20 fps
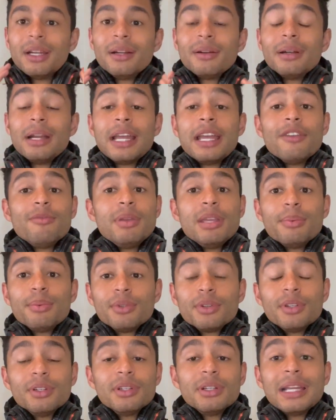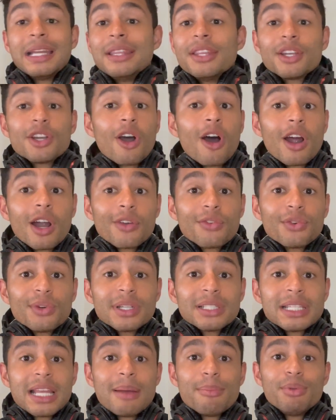right? If people are in the car, for
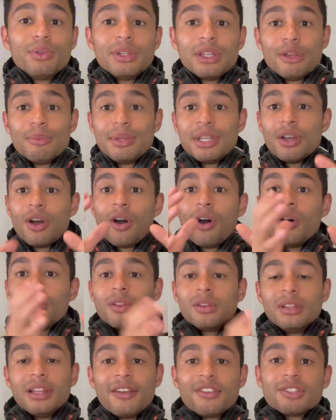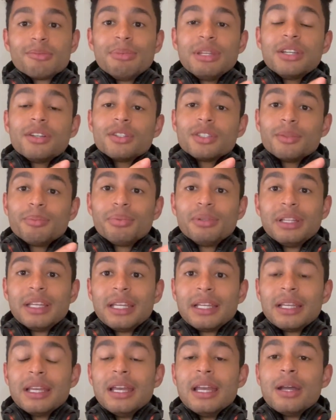example, it'd be all the left speakers are
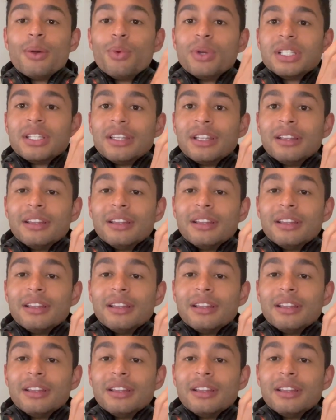playing what's in the